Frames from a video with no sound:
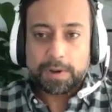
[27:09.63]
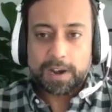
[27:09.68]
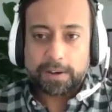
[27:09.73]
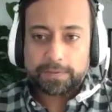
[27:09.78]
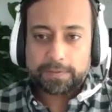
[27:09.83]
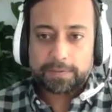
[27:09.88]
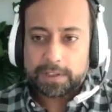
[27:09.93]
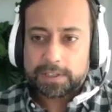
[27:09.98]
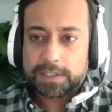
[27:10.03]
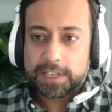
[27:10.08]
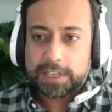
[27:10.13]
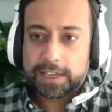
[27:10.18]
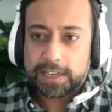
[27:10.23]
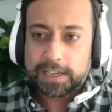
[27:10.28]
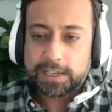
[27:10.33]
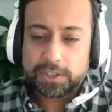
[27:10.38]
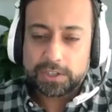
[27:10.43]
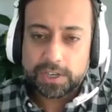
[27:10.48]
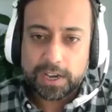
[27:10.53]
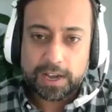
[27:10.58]
but after the
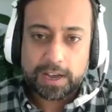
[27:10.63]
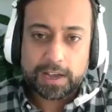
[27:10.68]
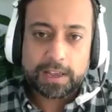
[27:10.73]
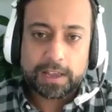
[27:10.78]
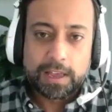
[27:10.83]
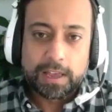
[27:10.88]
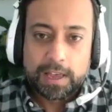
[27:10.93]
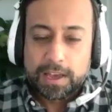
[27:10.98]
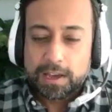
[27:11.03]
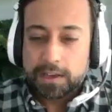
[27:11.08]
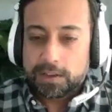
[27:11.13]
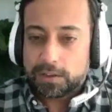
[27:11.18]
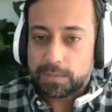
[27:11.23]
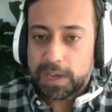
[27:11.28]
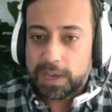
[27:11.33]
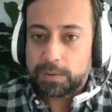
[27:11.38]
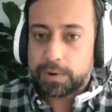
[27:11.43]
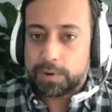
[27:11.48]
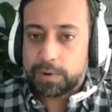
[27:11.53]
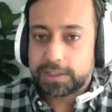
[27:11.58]
second shot,
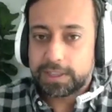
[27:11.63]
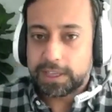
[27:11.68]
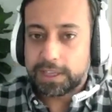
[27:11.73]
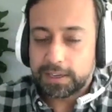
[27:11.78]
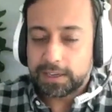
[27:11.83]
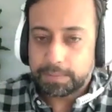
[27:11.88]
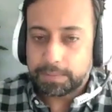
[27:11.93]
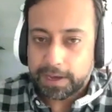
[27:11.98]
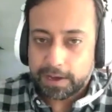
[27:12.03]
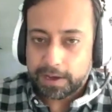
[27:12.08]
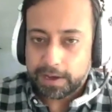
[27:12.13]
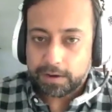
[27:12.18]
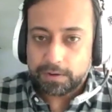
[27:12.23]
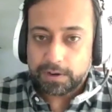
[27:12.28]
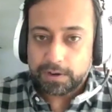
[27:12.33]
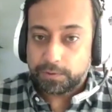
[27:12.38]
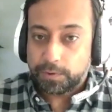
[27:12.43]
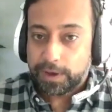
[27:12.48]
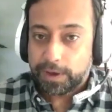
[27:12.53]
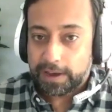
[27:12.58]
you may want to think
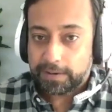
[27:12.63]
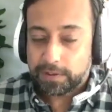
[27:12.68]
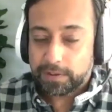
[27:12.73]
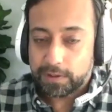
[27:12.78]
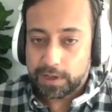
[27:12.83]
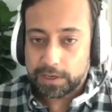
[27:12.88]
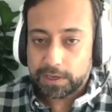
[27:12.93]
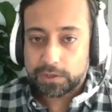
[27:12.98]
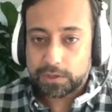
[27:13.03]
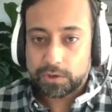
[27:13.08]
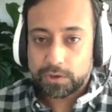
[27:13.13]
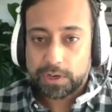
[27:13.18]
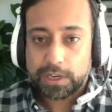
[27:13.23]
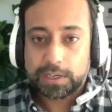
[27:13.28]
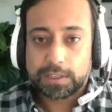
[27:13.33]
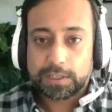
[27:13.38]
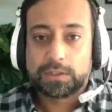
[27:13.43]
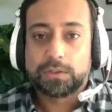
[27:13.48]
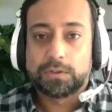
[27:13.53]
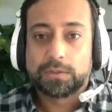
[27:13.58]
about, if you have the
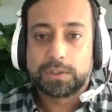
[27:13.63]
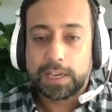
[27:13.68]
luxury,